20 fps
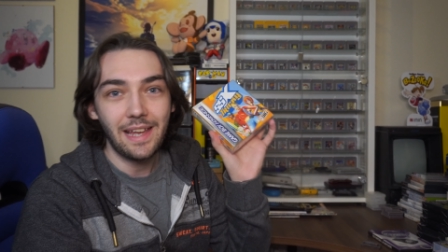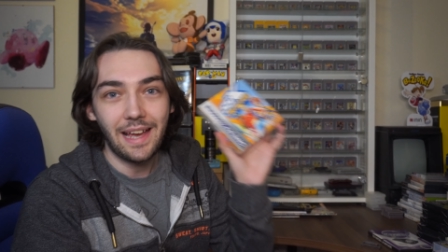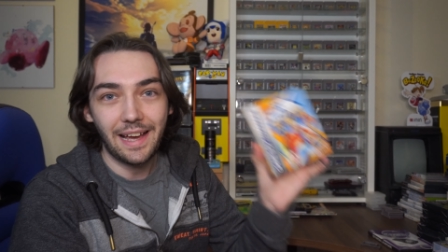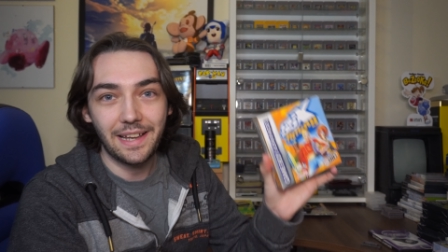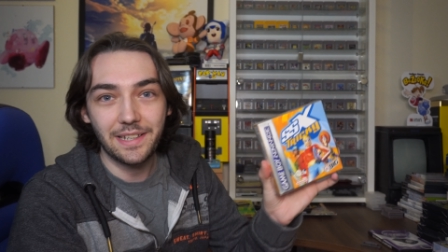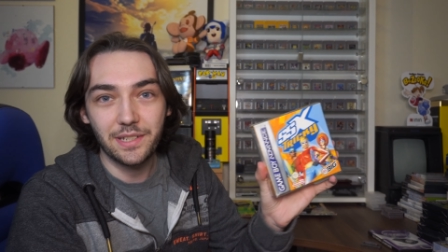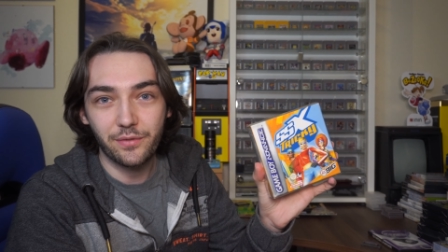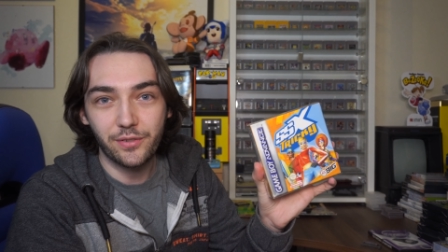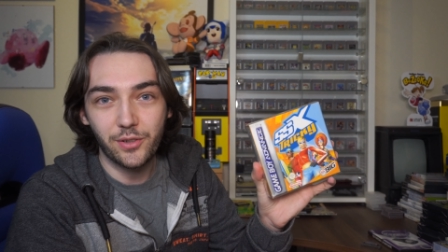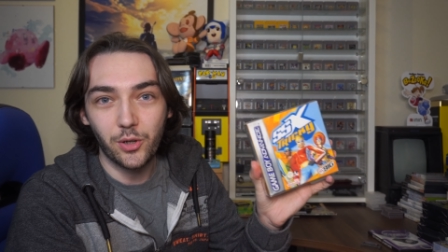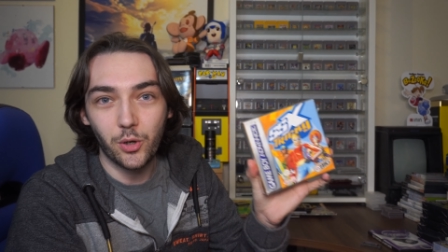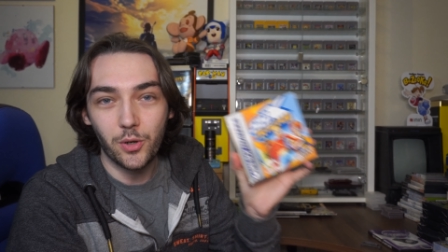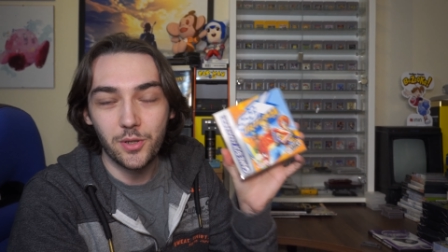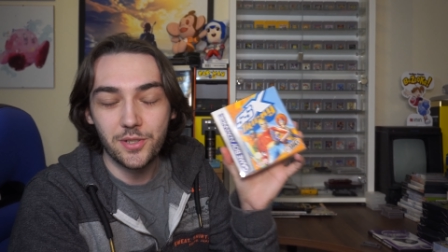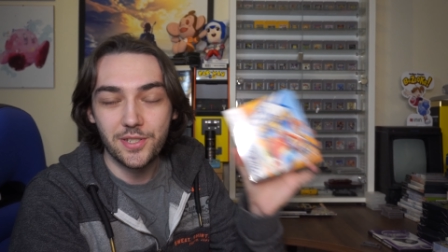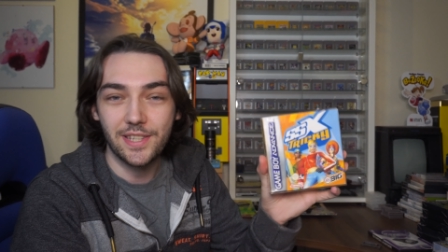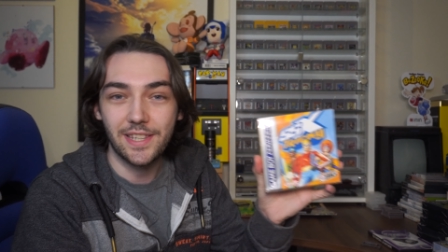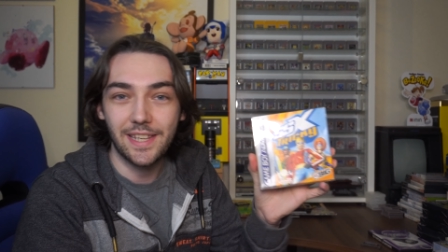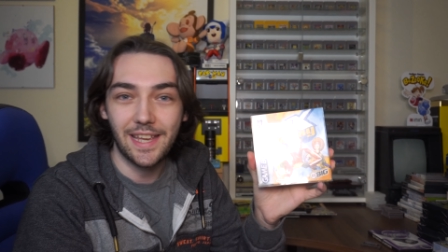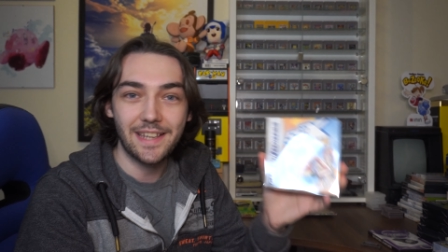and of
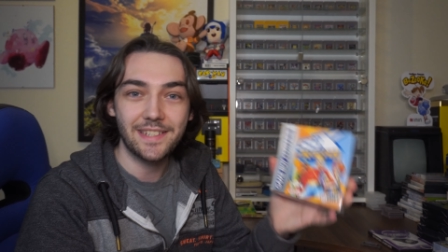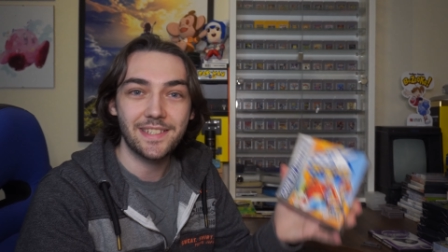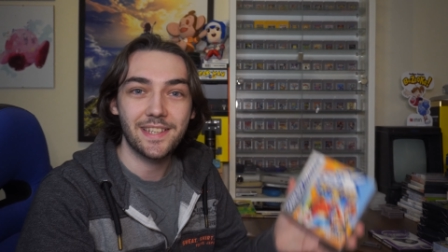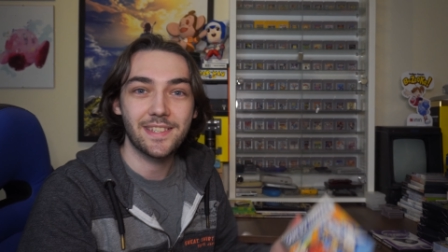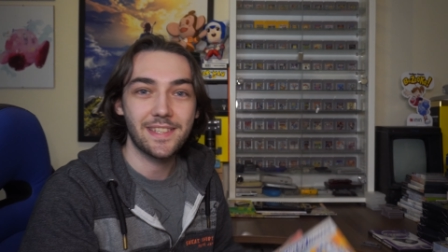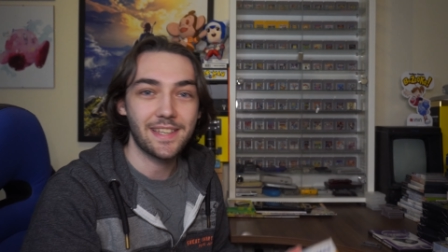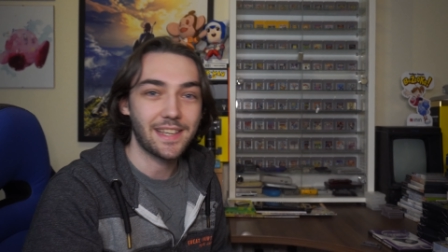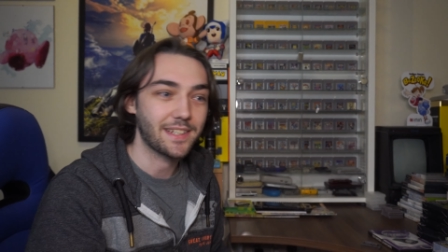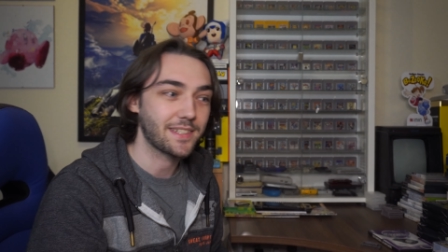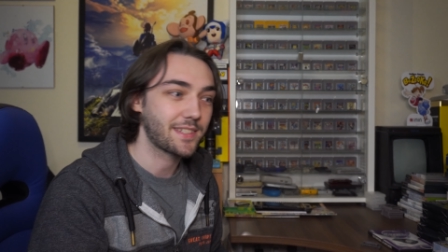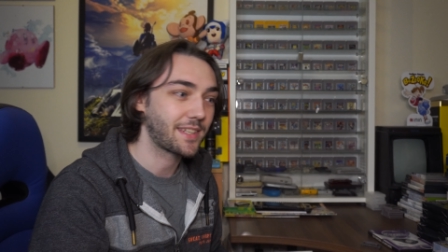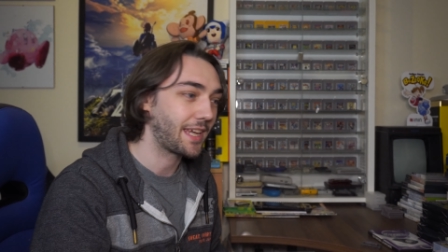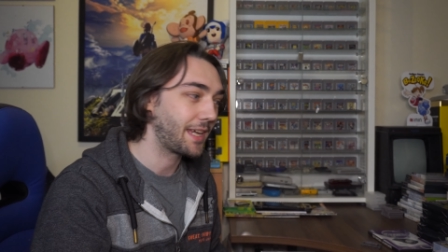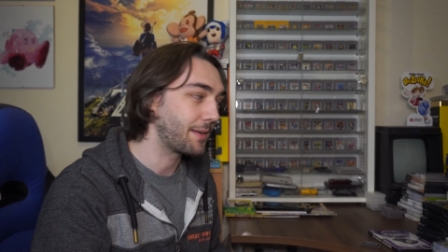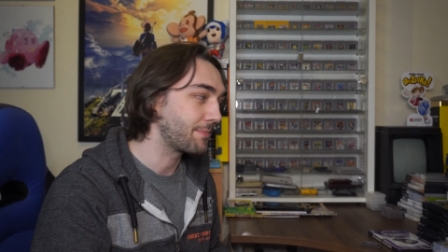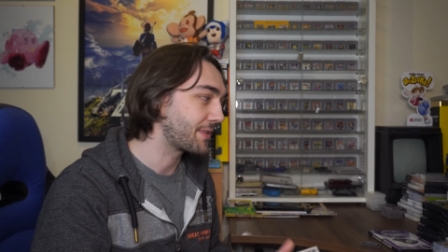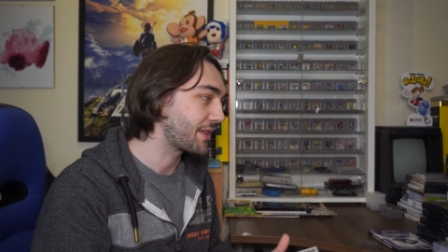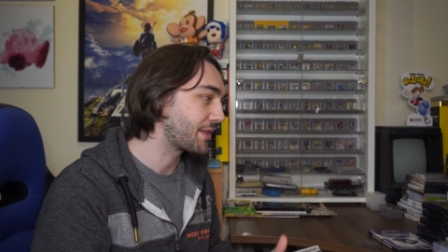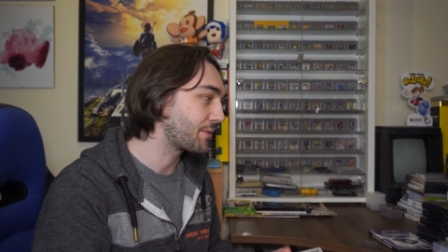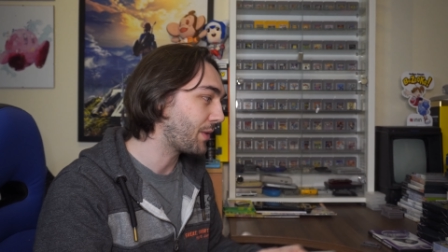course the SSX
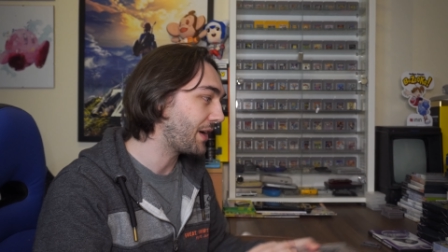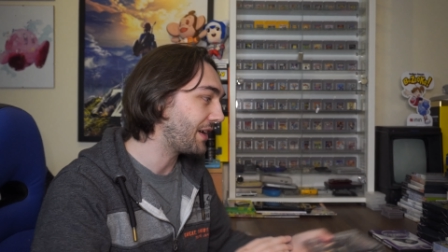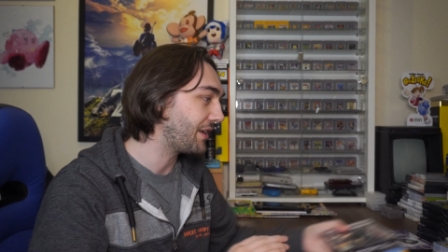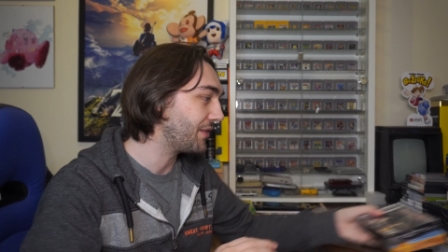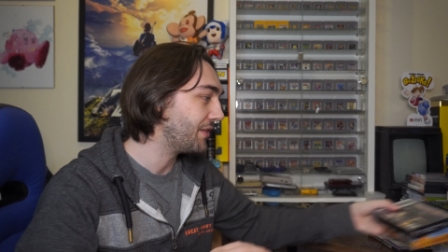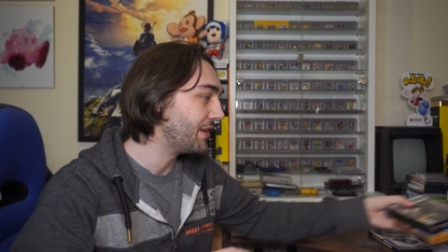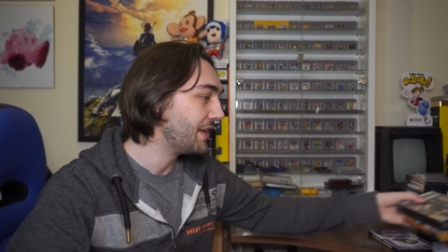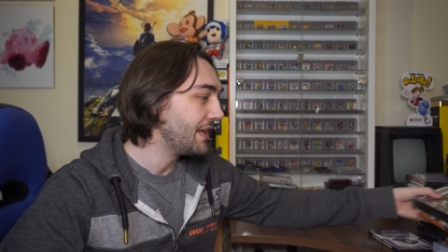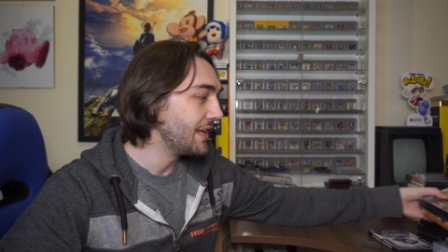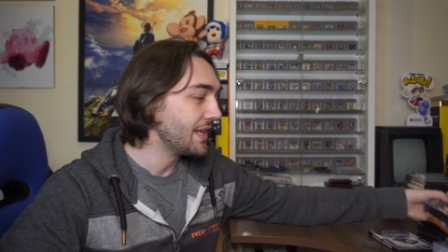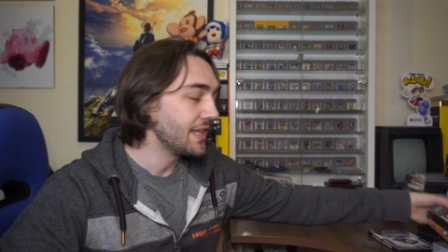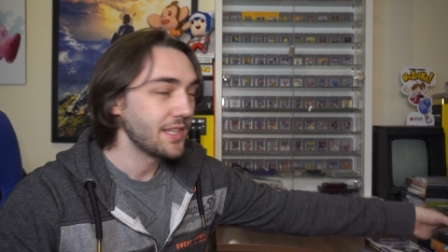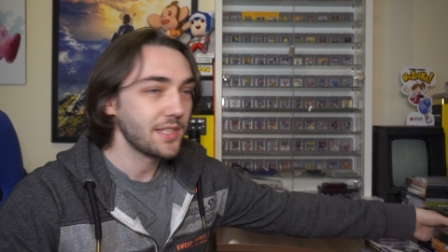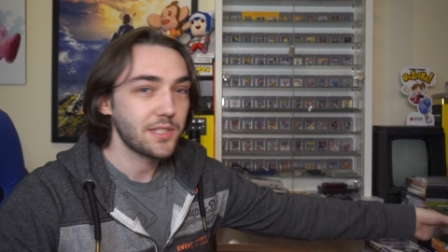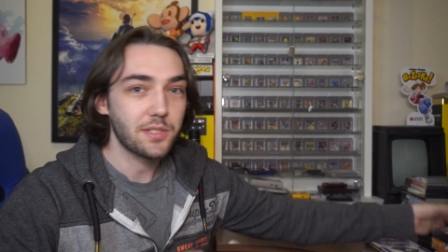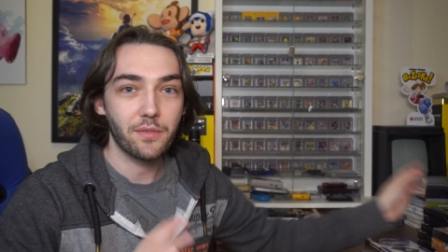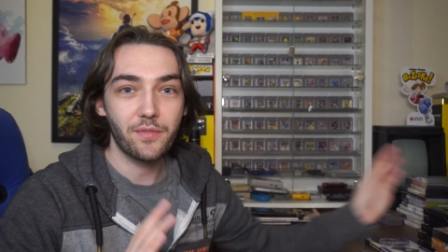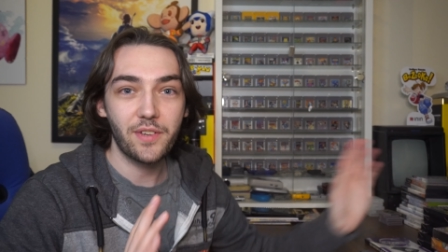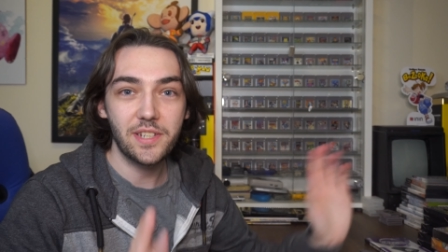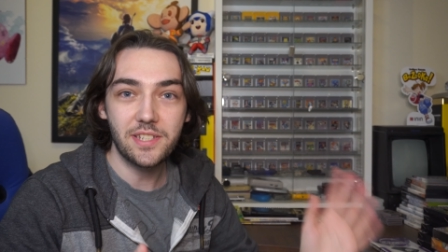games as well.
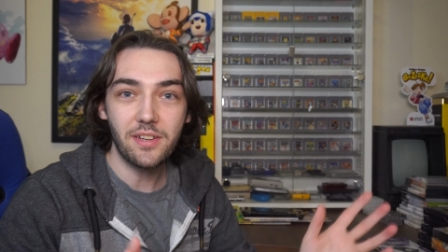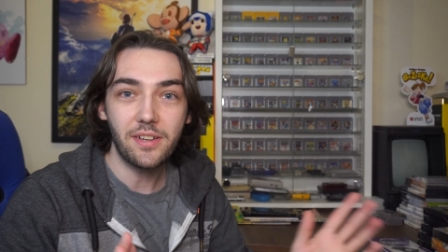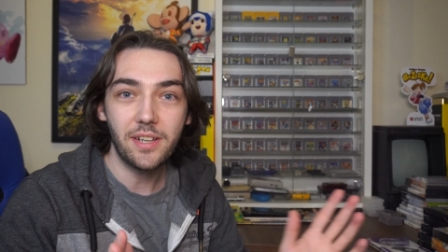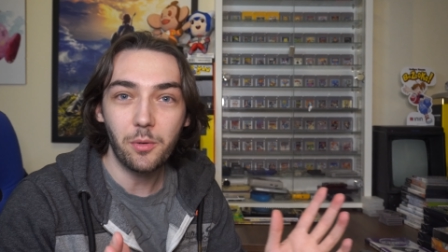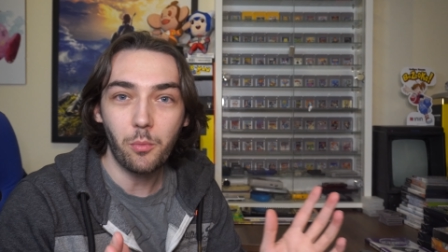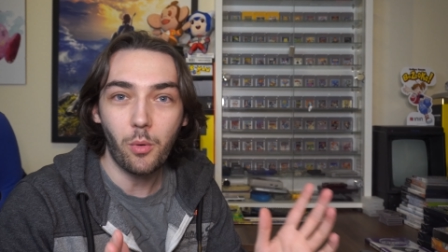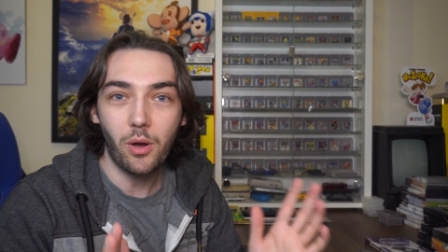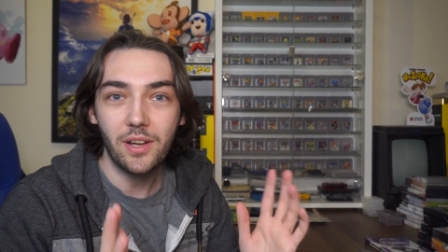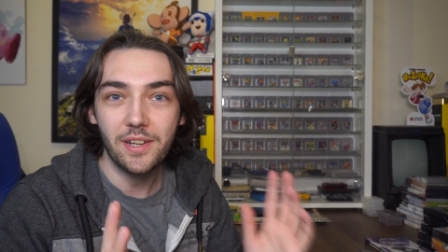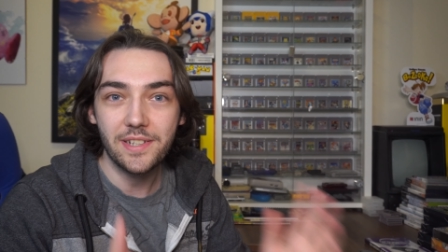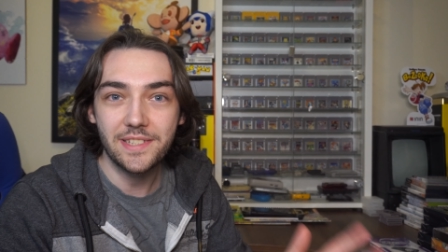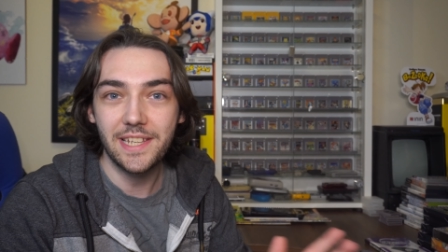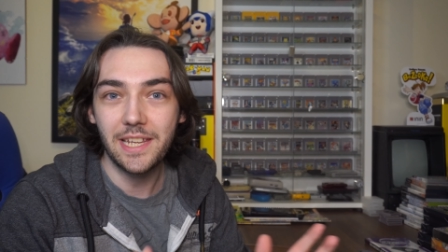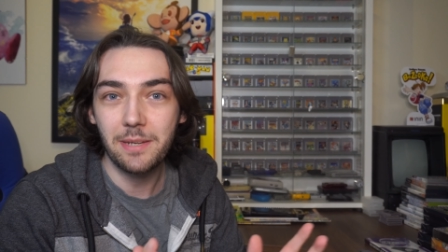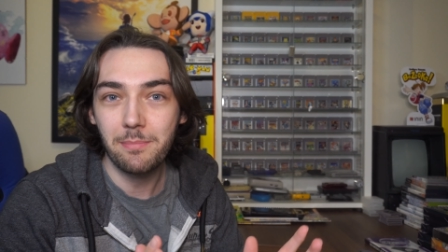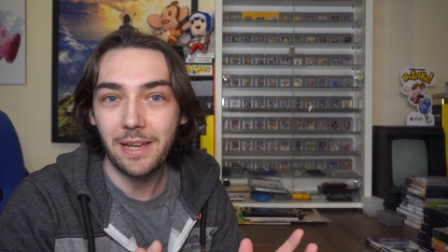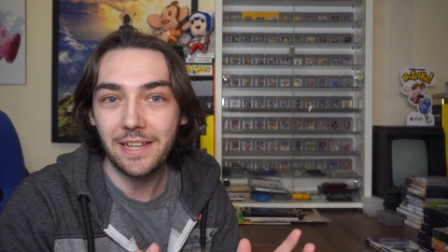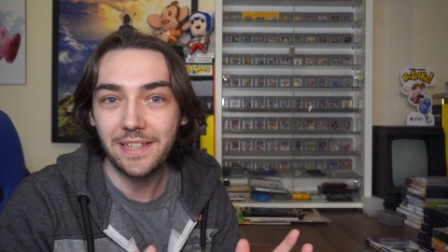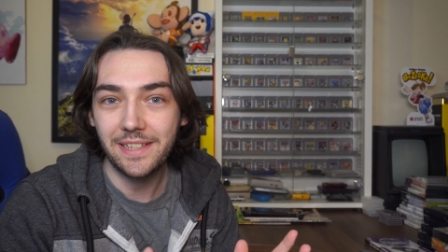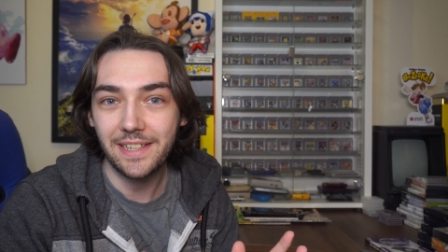So if you don't know what a
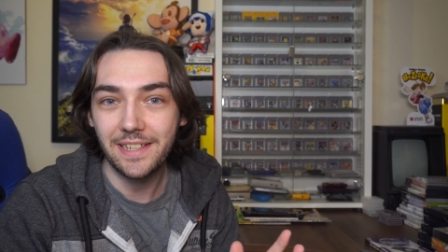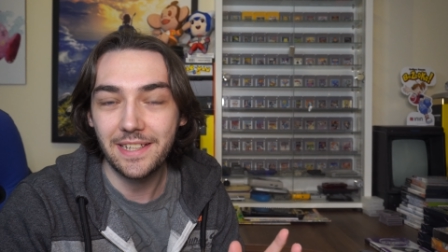demake